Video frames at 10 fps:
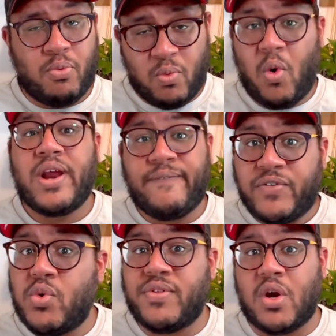quite a
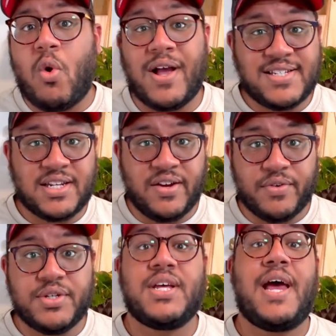few of the quest
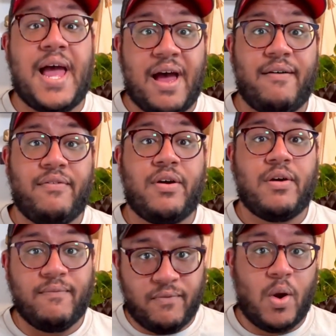givers have
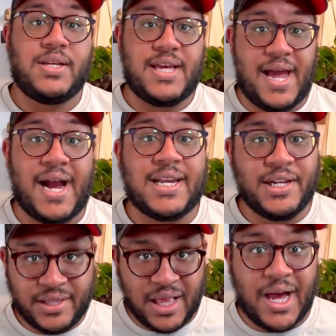voice
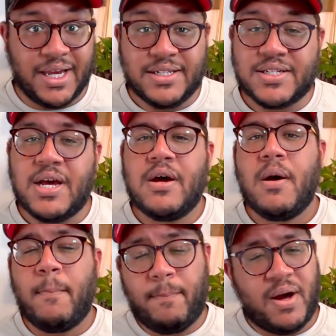acted lines,
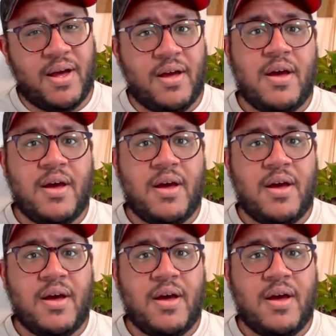but